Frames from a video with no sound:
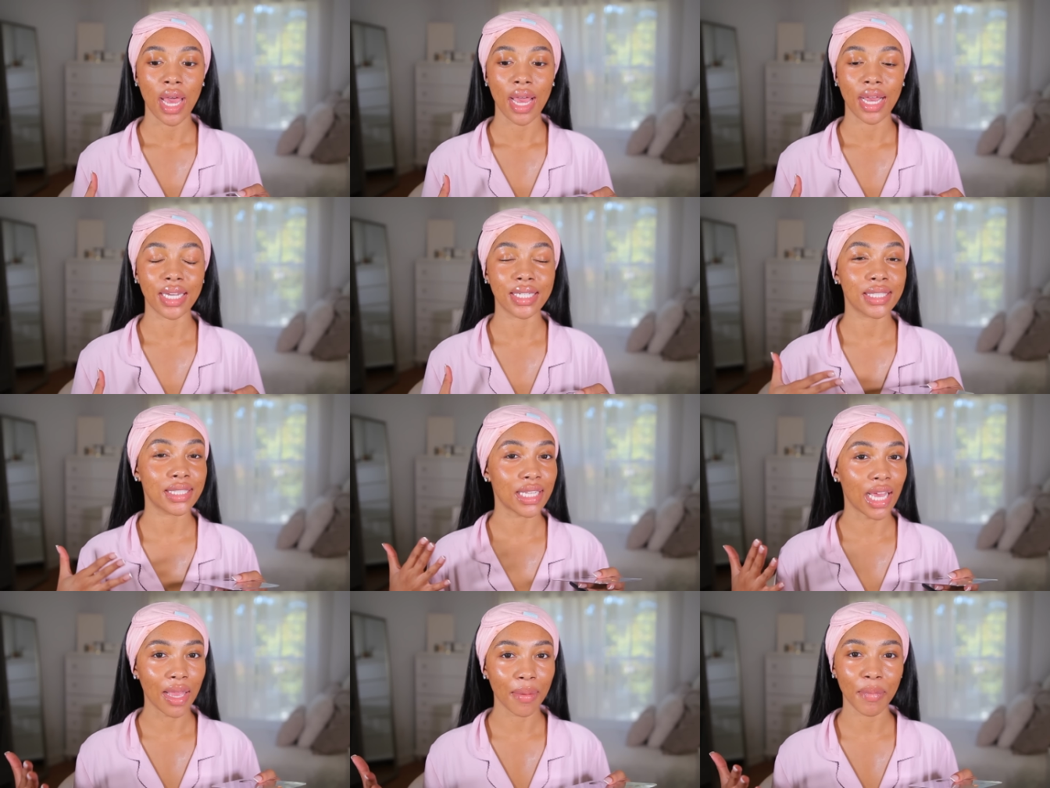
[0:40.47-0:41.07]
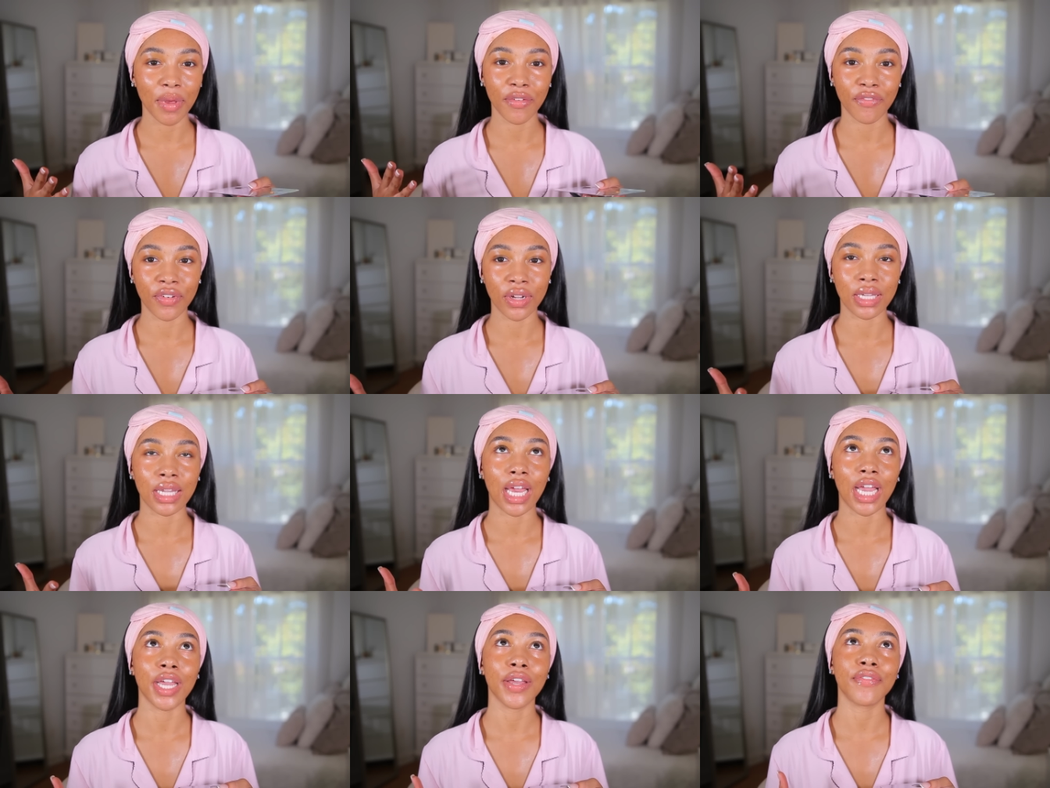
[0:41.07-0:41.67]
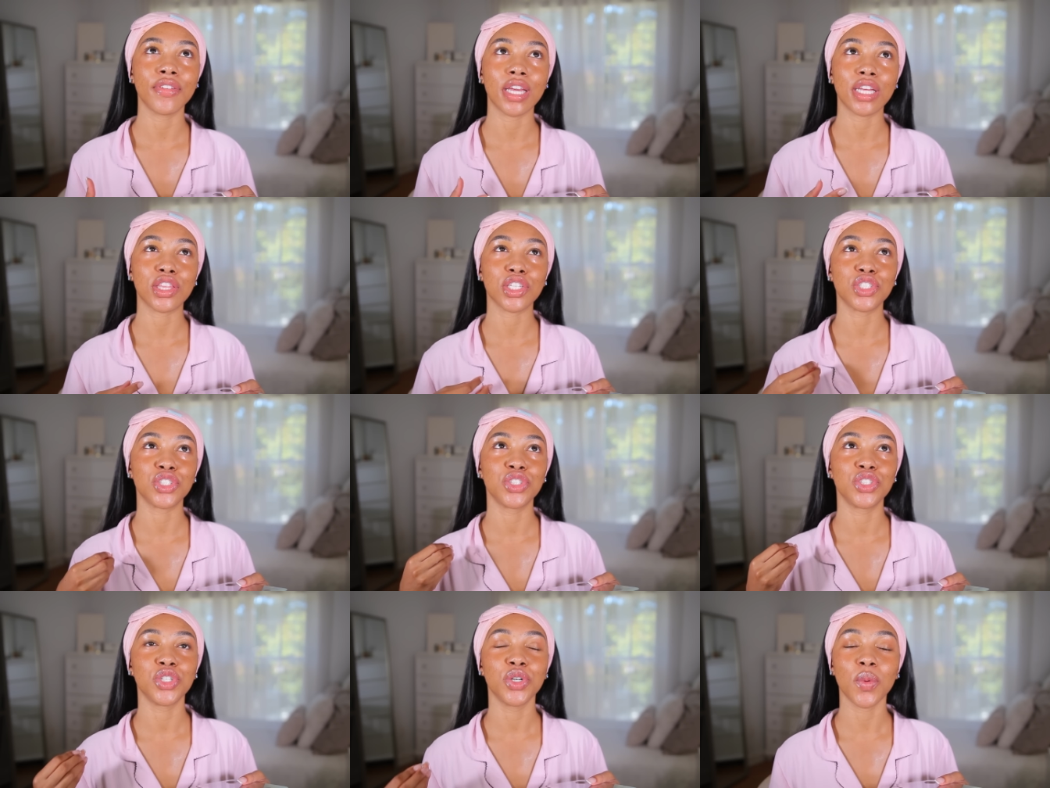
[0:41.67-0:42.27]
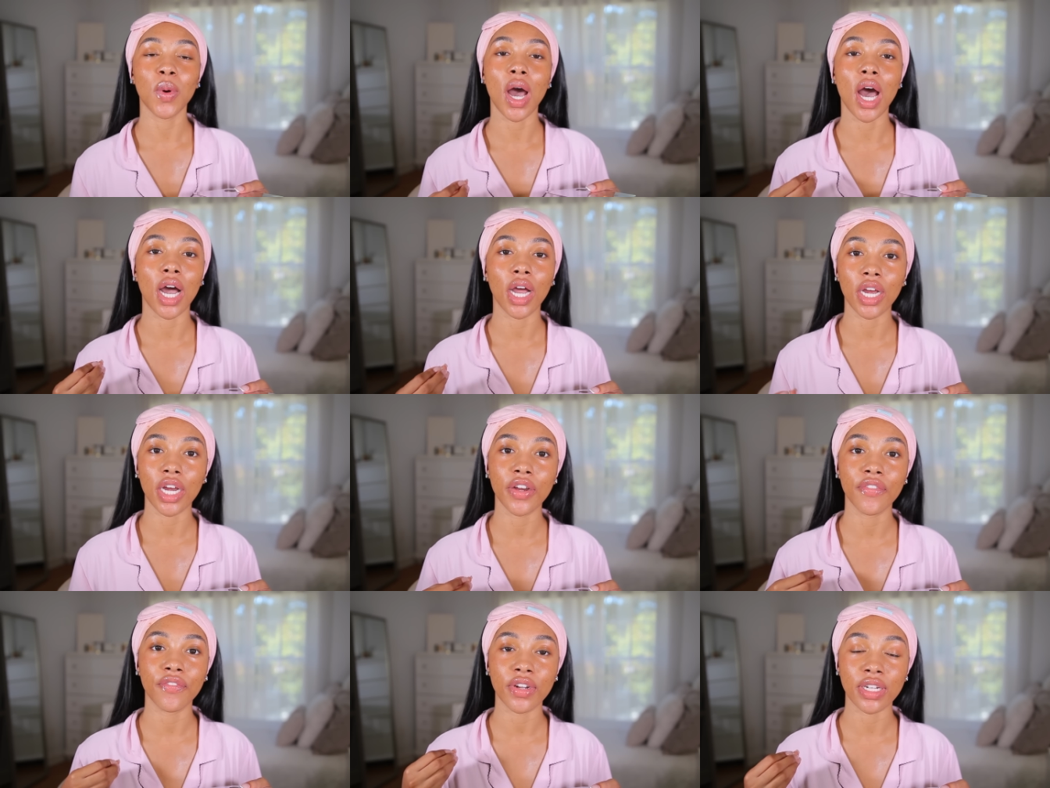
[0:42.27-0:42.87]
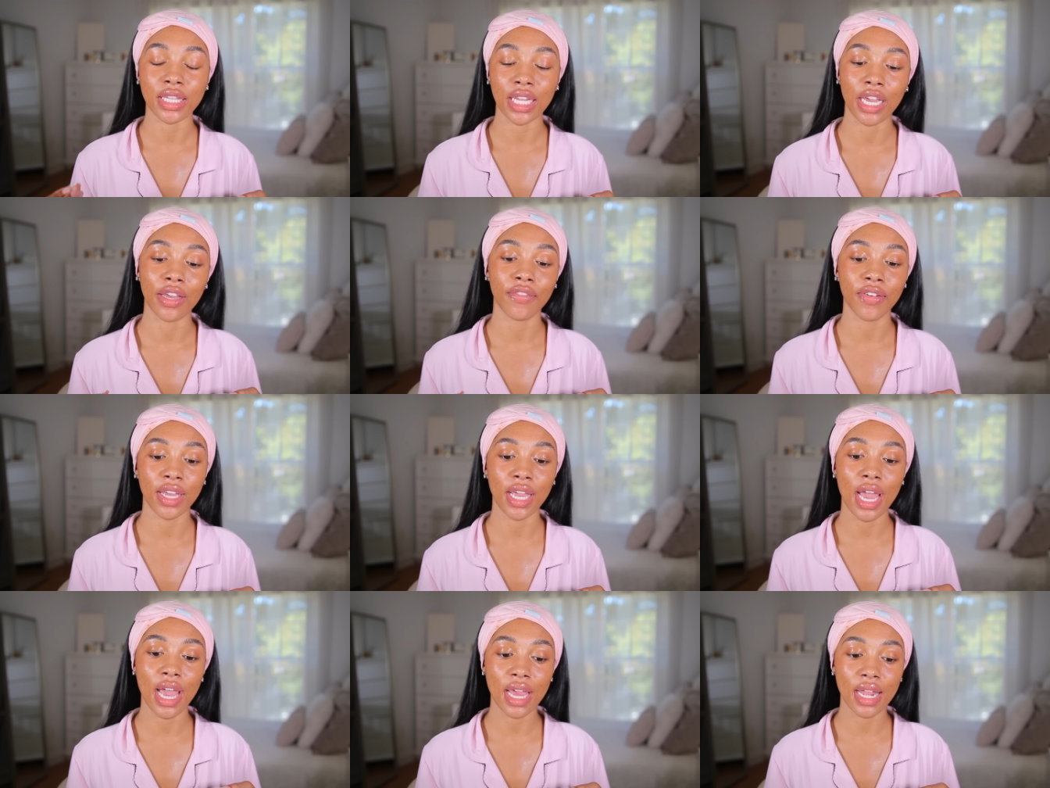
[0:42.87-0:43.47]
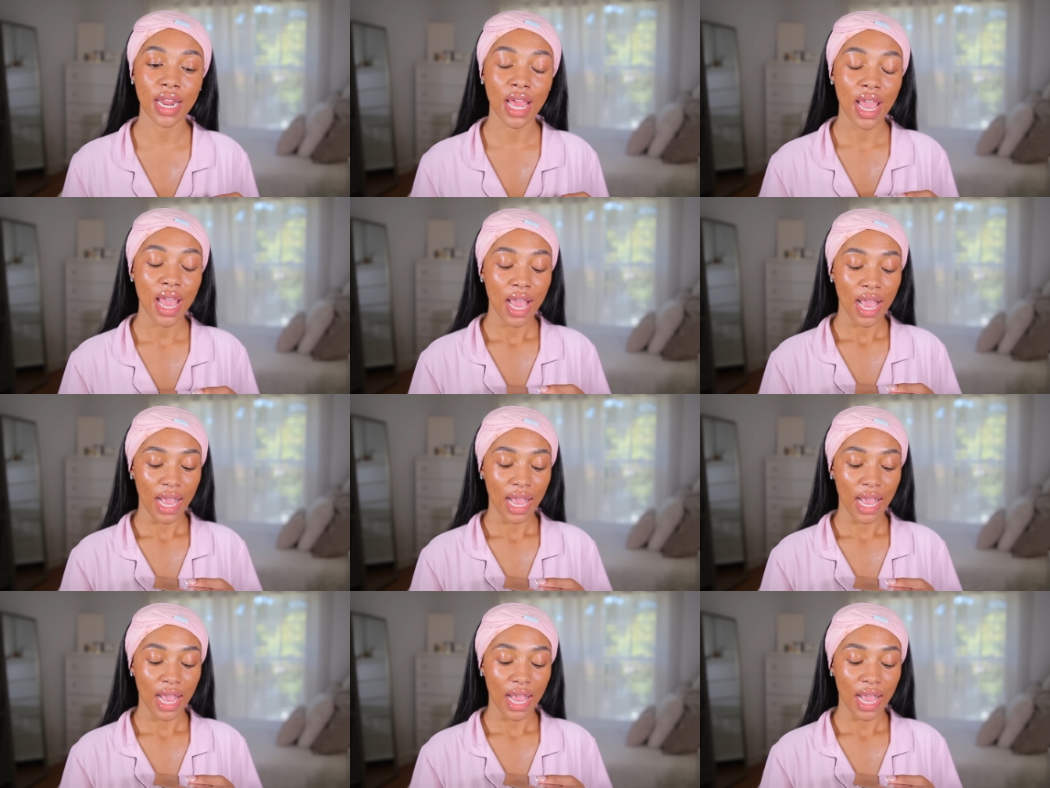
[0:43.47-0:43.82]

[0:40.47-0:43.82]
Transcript: excitement for life, like this new hunger for life again.